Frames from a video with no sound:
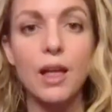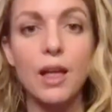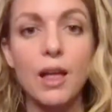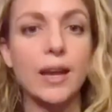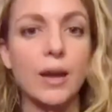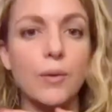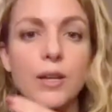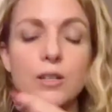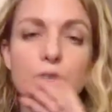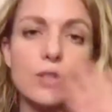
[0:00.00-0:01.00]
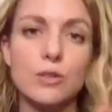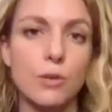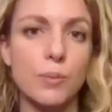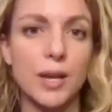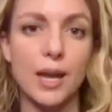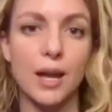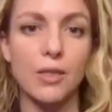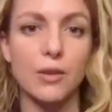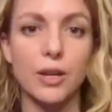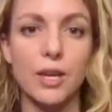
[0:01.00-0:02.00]
Like I went to so many
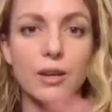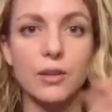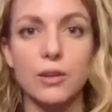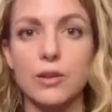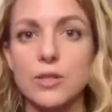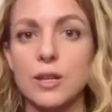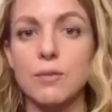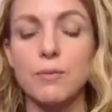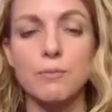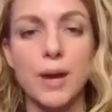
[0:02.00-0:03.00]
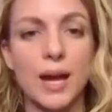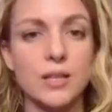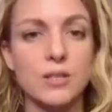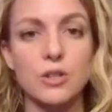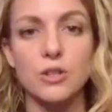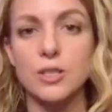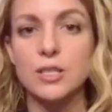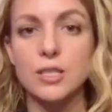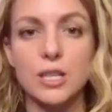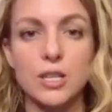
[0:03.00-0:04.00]
other healers and masters
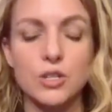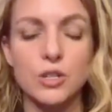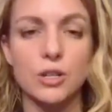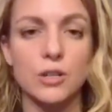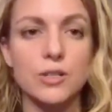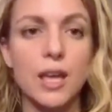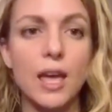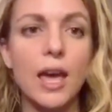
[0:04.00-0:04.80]
and teachers,